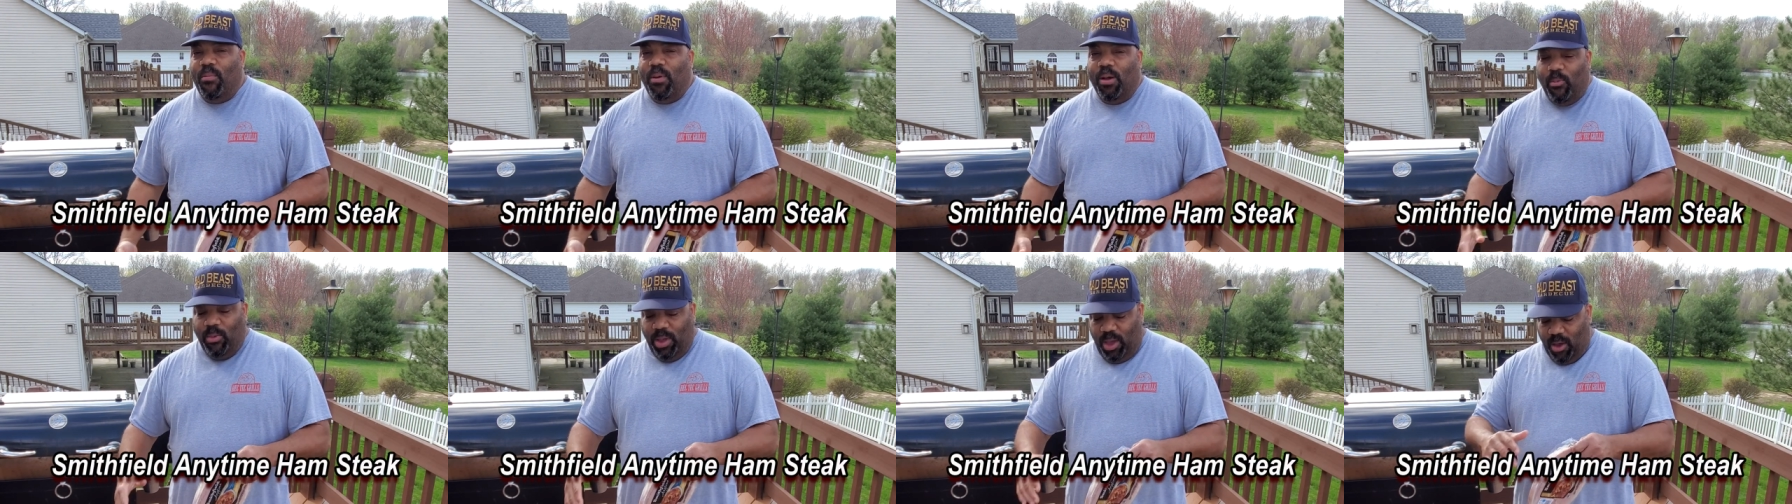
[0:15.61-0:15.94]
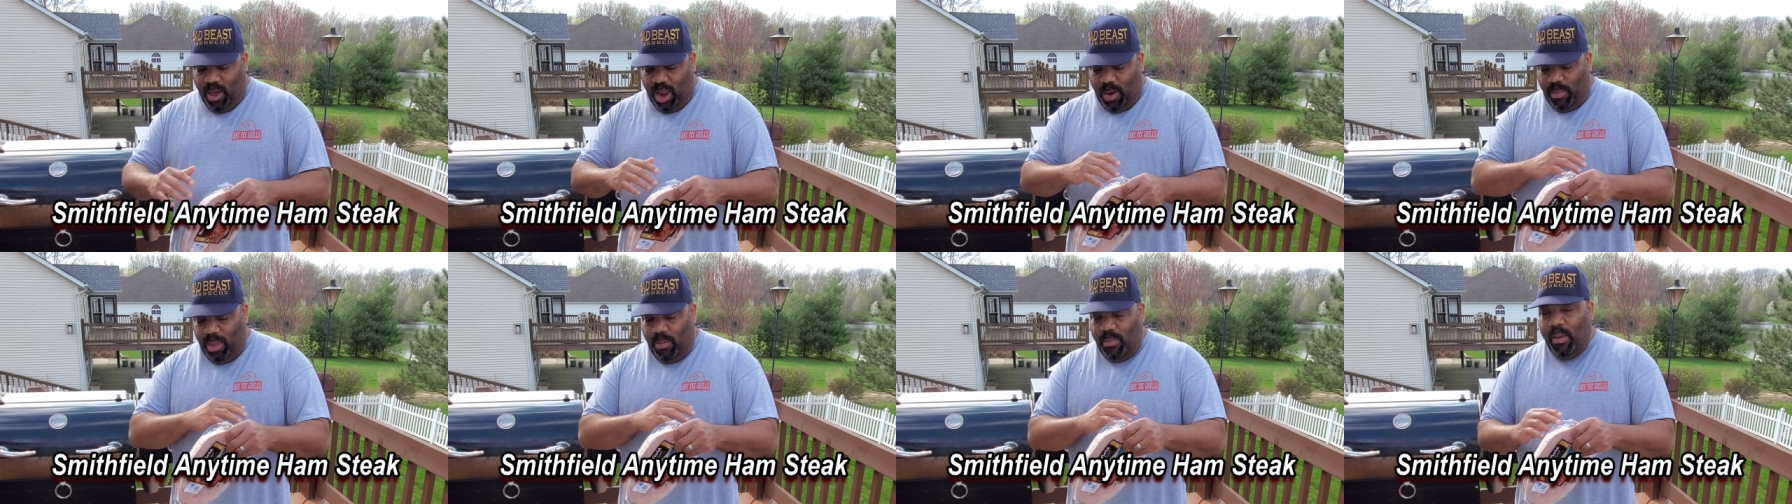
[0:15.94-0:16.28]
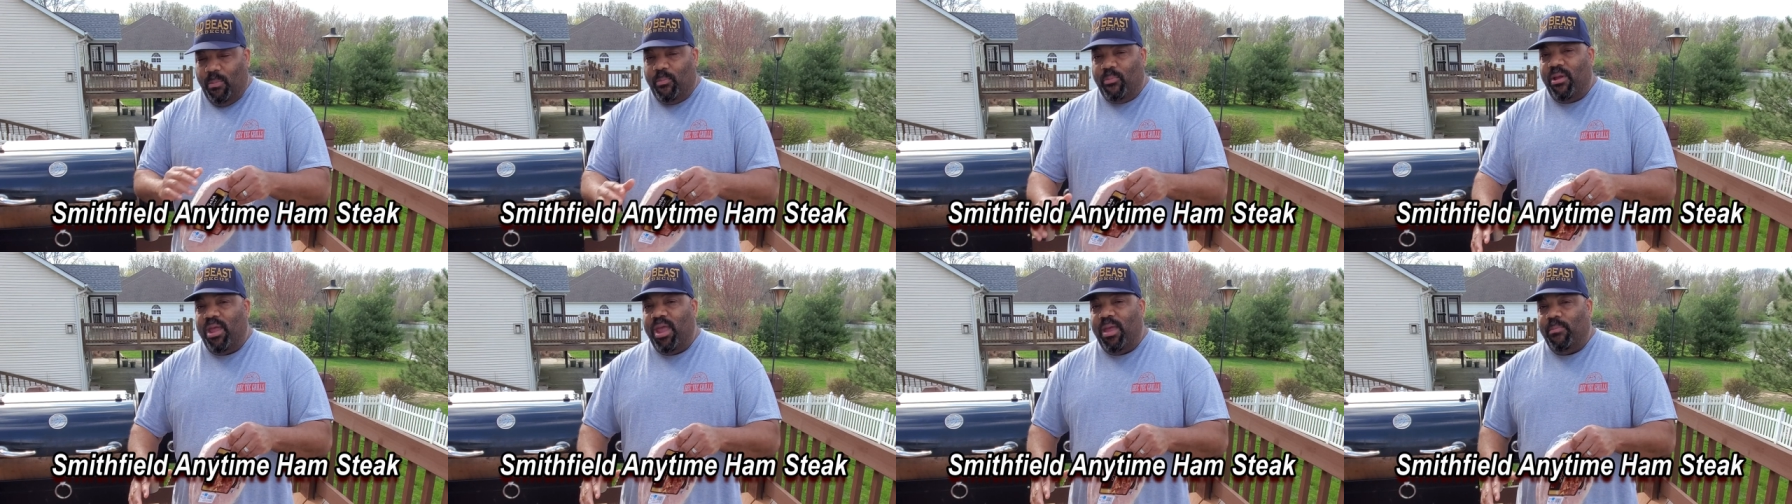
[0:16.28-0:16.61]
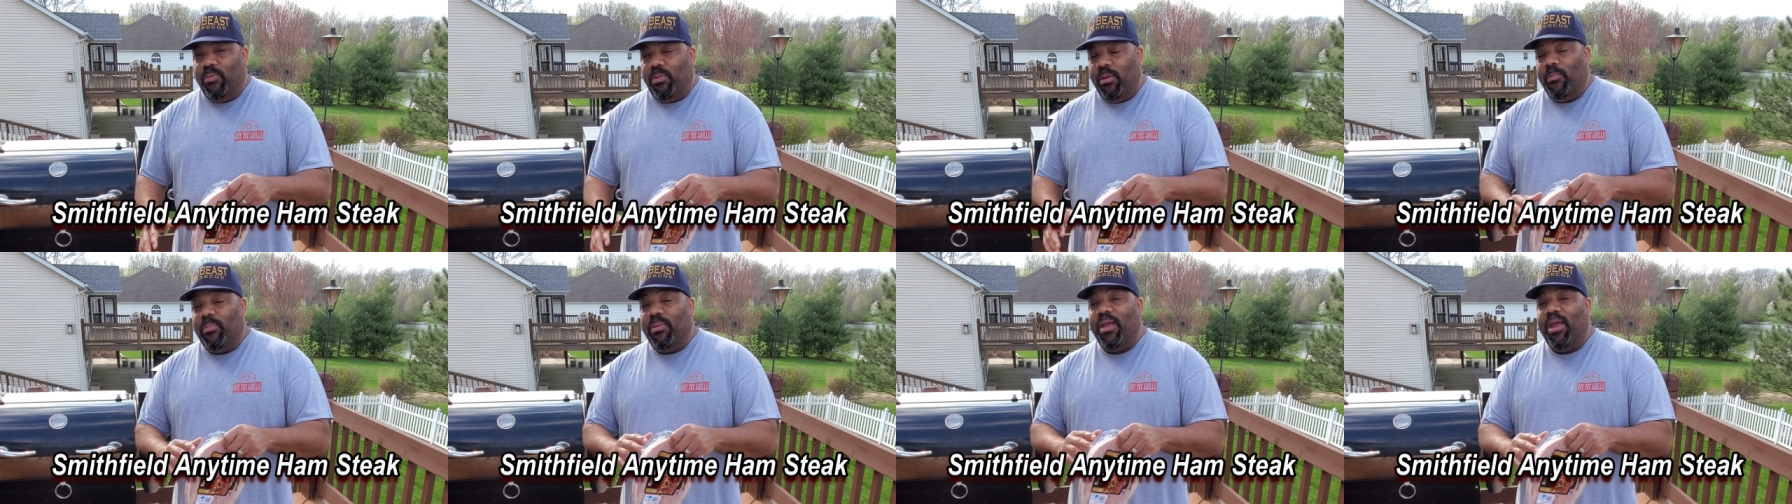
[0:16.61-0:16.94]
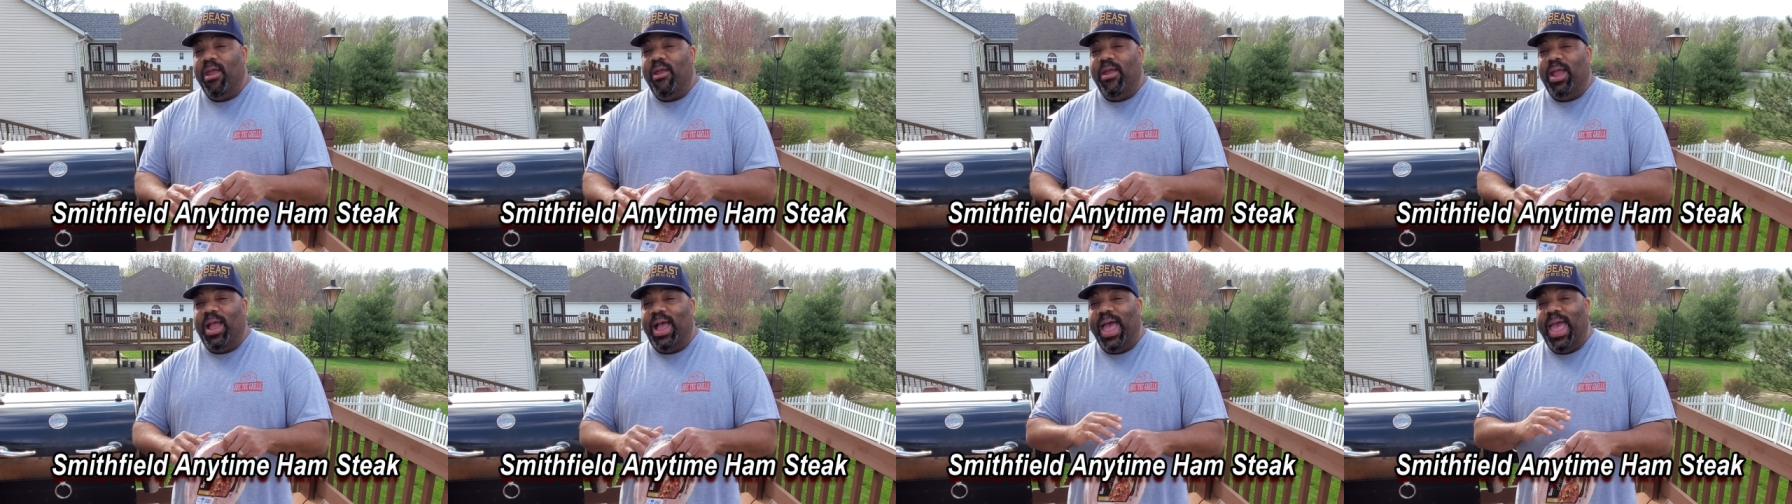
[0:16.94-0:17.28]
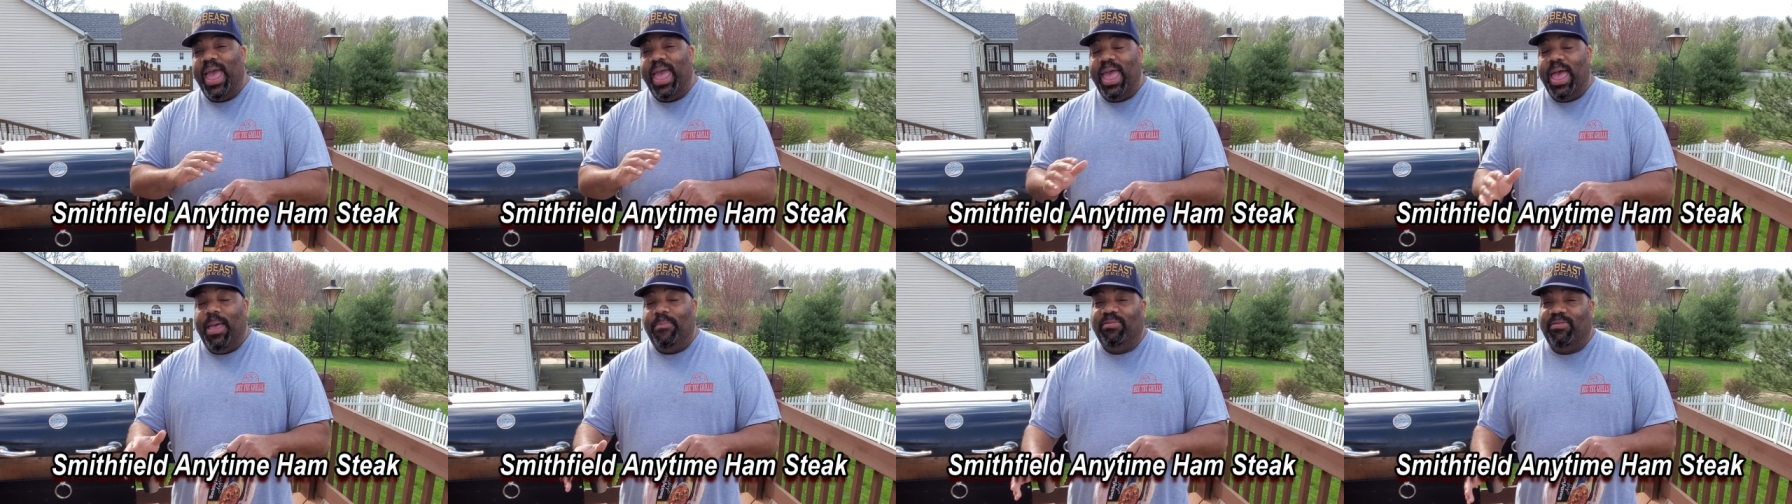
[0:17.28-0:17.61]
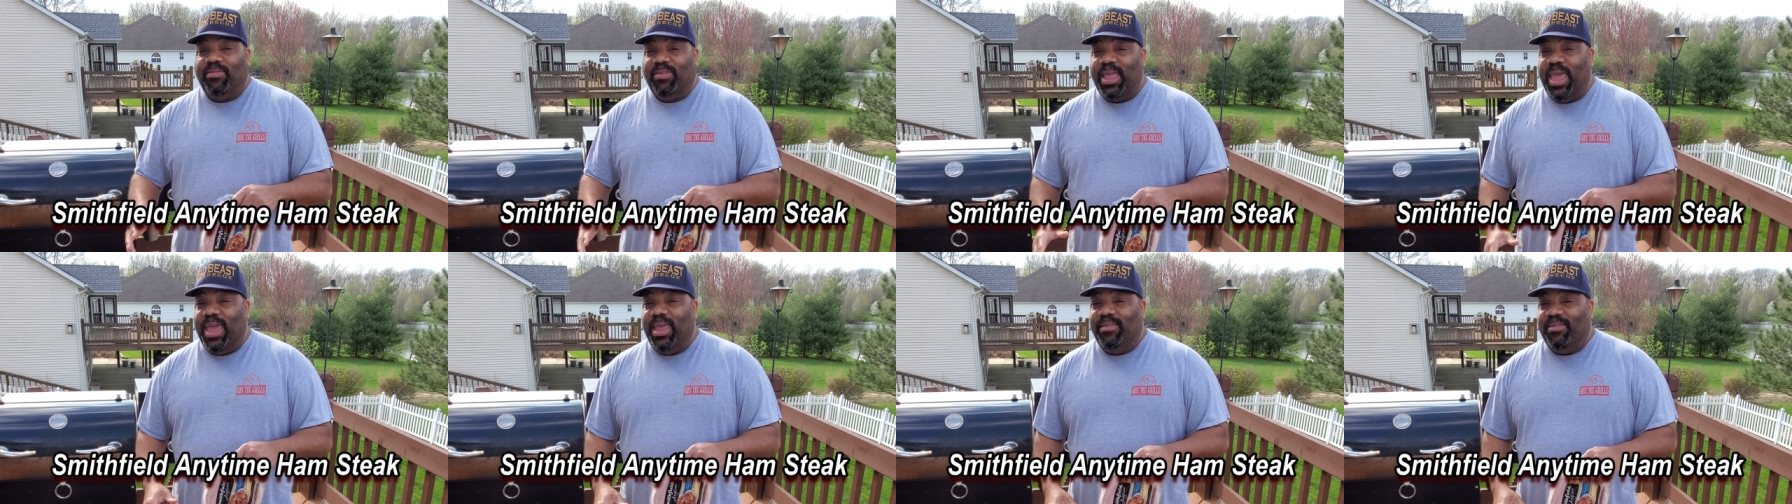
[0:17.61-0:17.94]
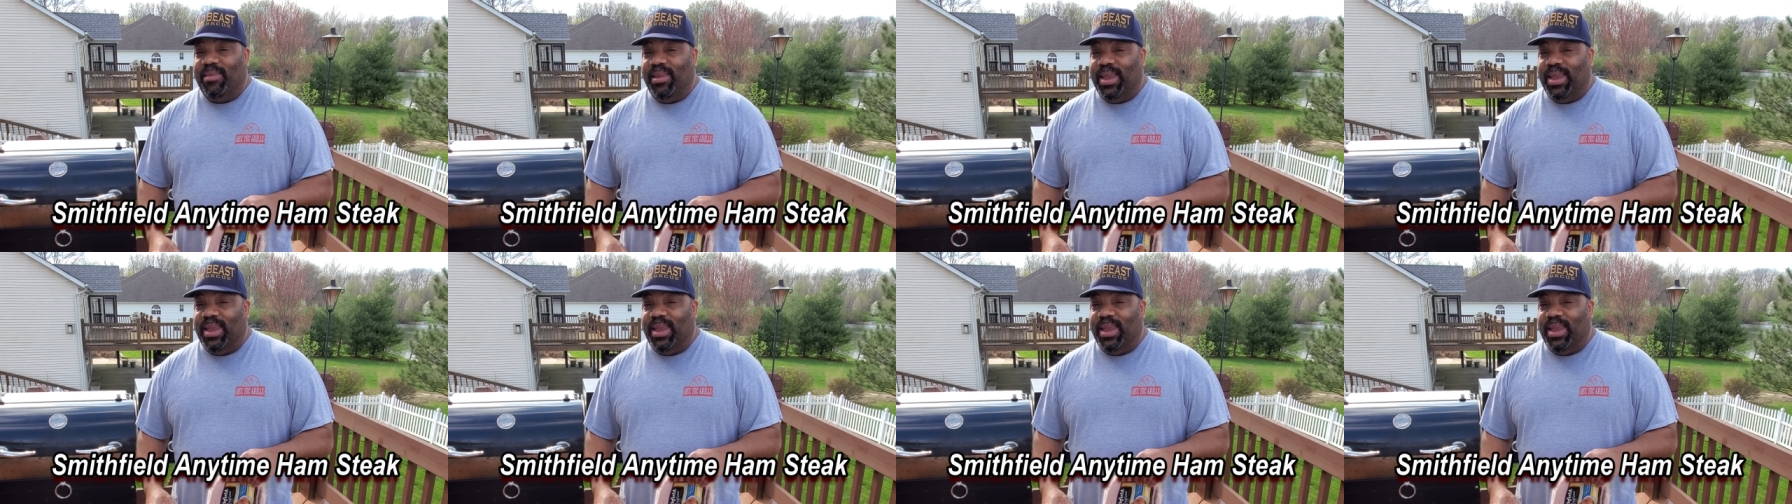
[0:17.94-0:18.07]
but we're going to be preparing a ham steak